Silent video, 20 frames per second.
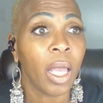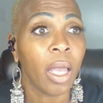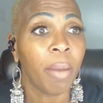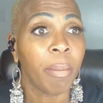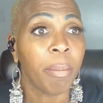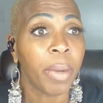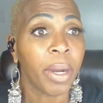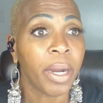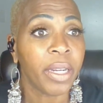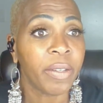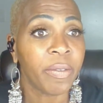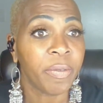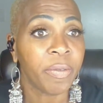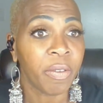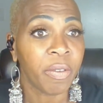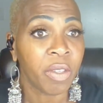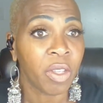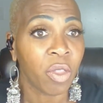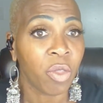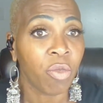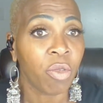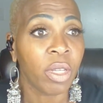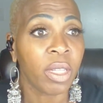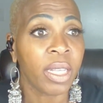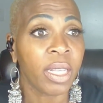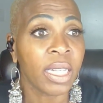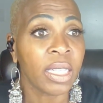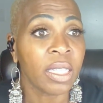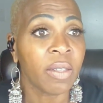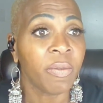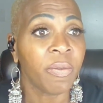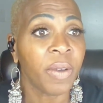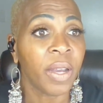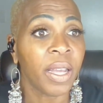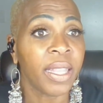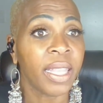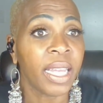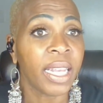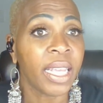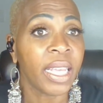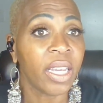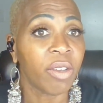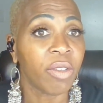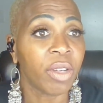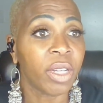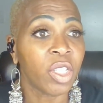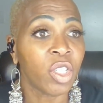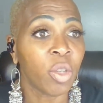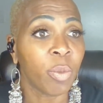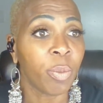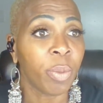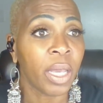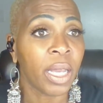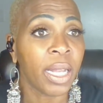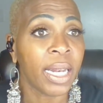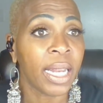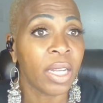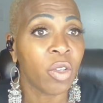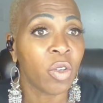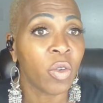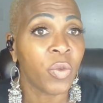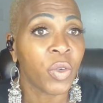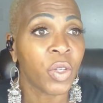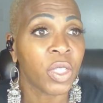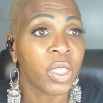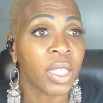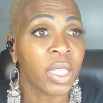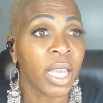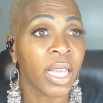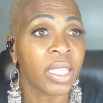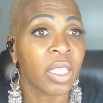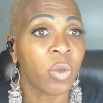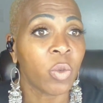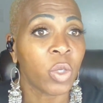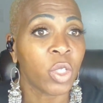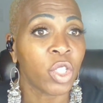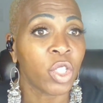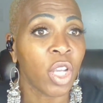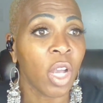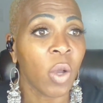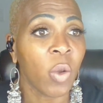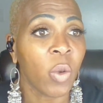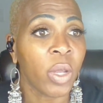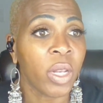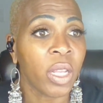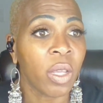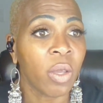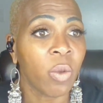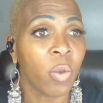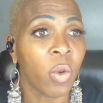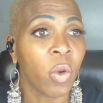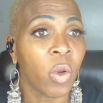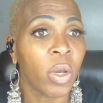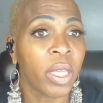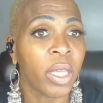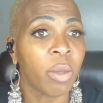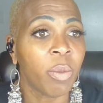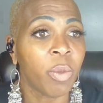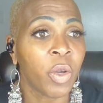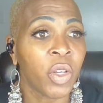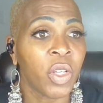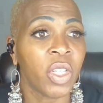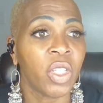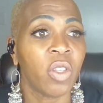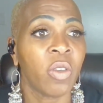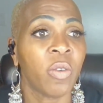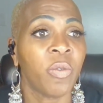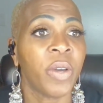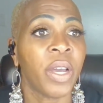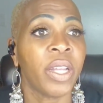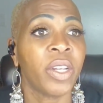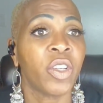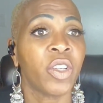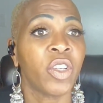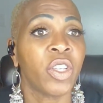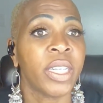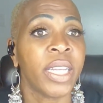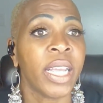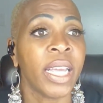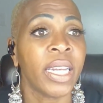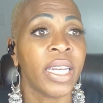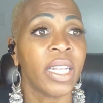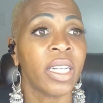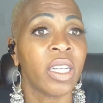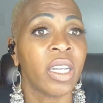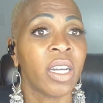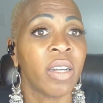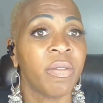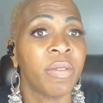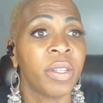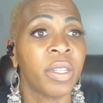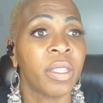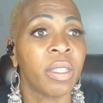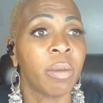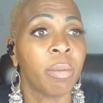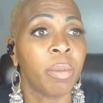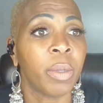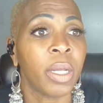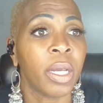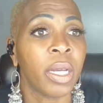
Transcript: Barton, 53, testified that he arranged to pay Gladue for sex and was shocked when he woke in the morning to find her dead and covered in